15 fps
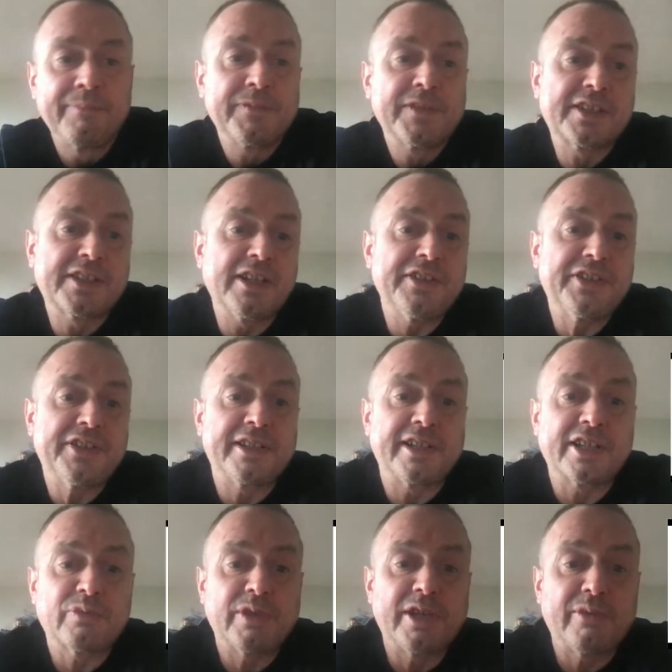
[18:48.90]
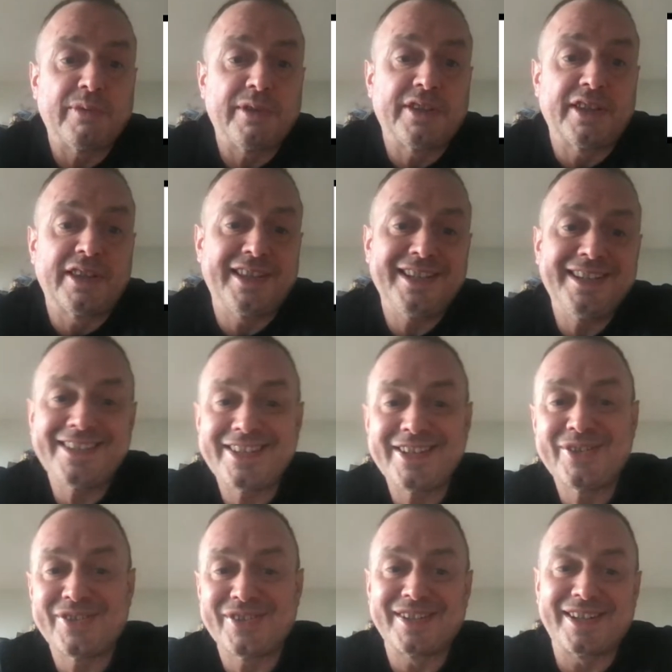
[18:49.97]
starting next week with the things you
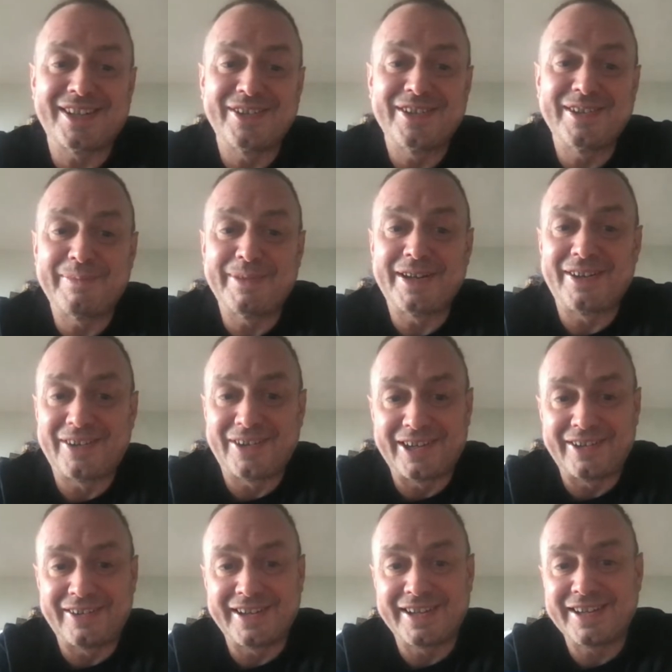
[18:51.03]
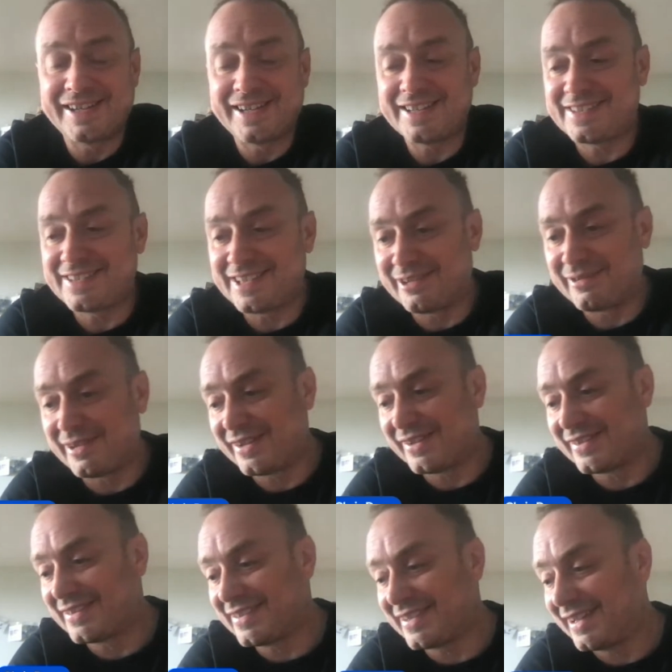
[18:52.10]
should know about hiring an SEO
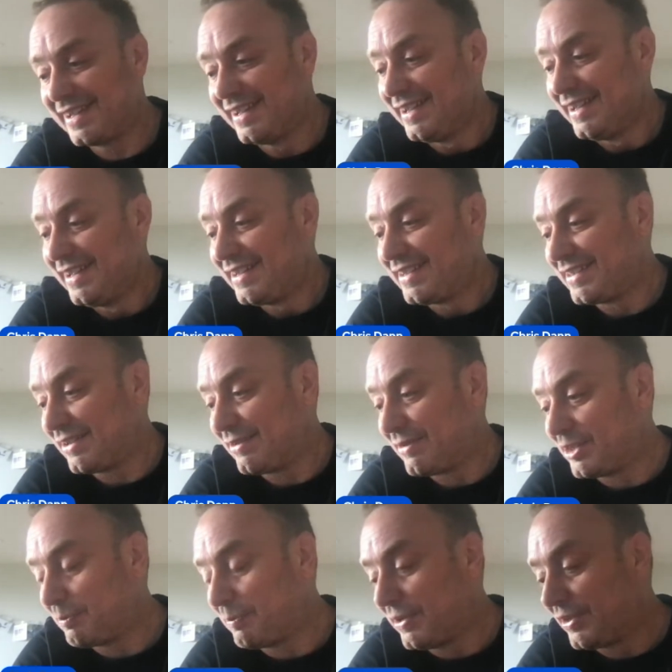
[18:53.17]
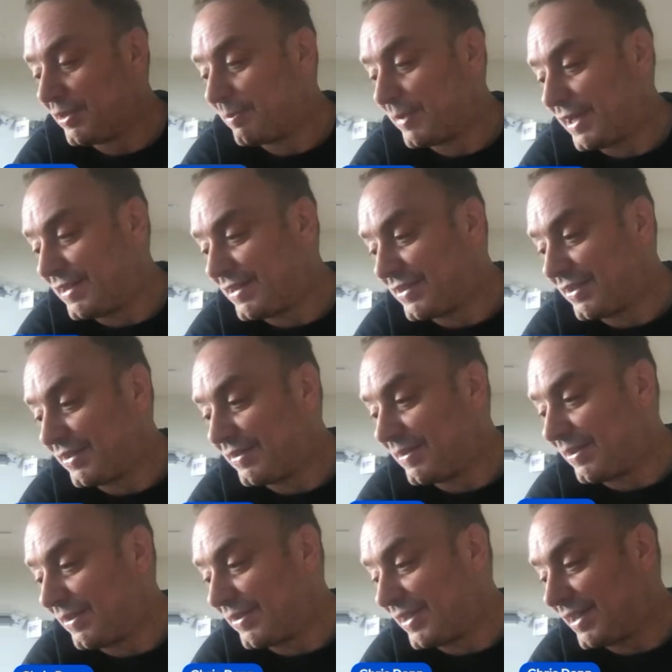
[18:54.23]
agency. So we'll spill the beans on
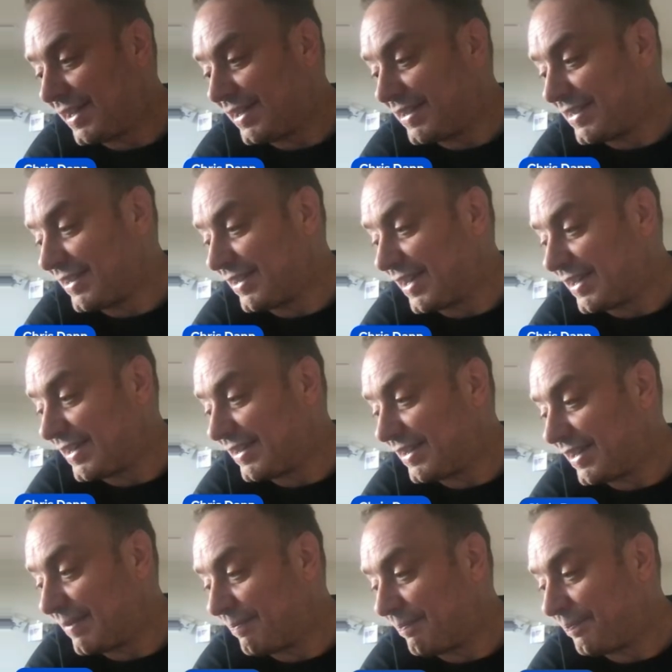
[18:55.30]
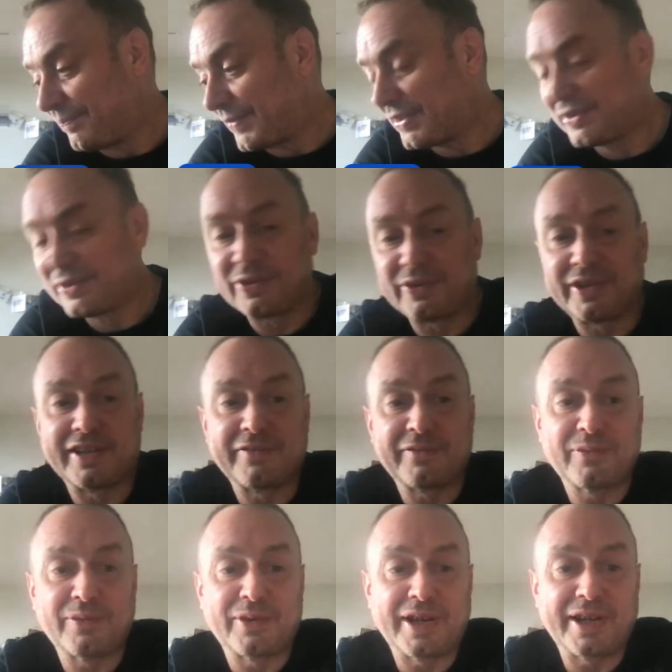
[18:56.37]
the inside story of
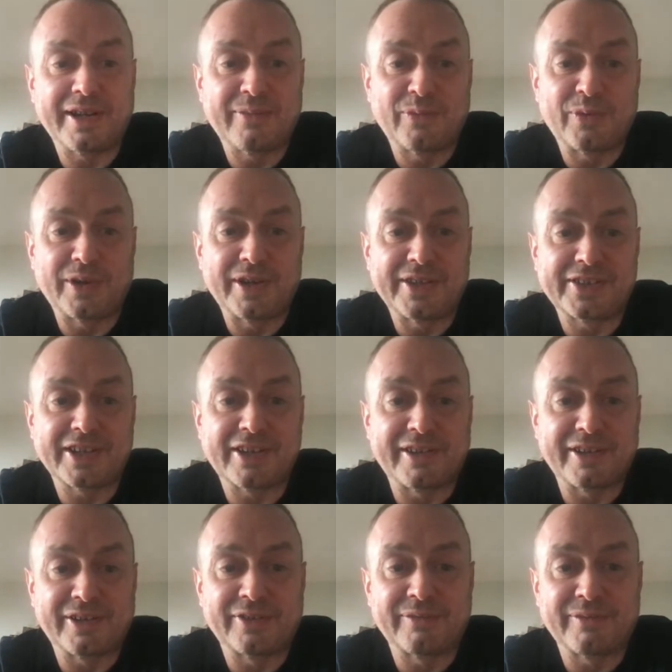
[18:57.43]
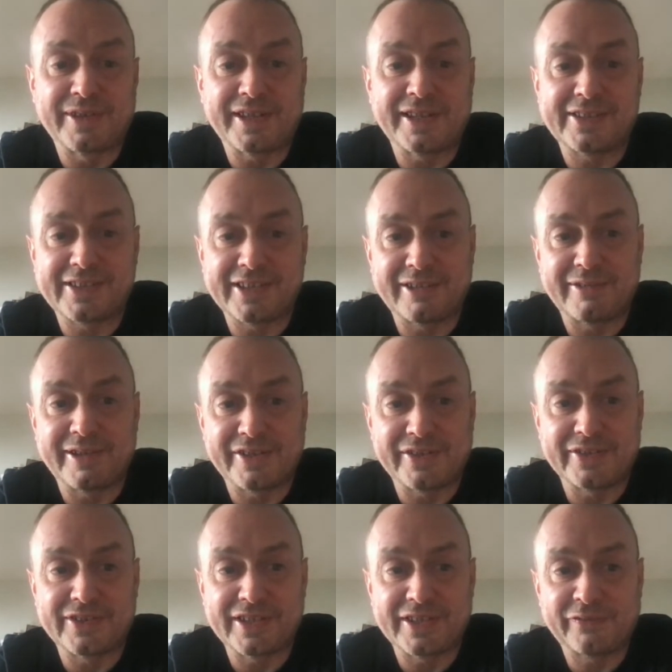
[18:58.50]
what is going on with SEO
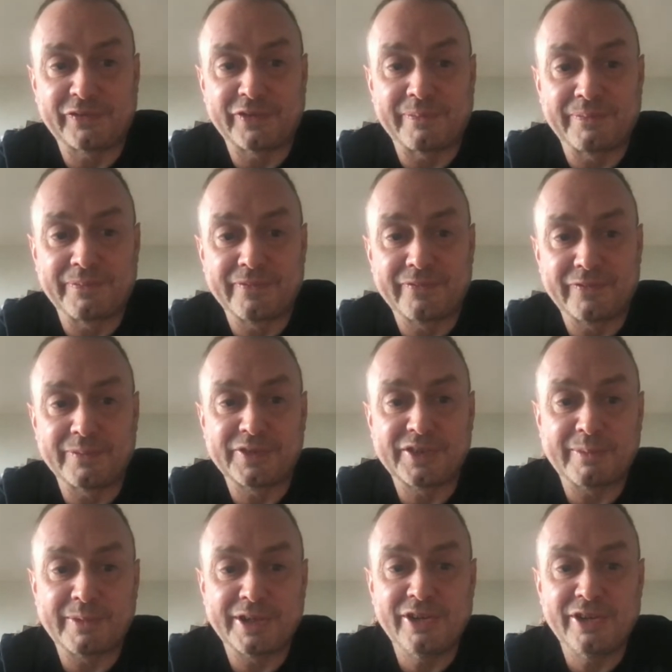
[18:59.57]
agencies from someone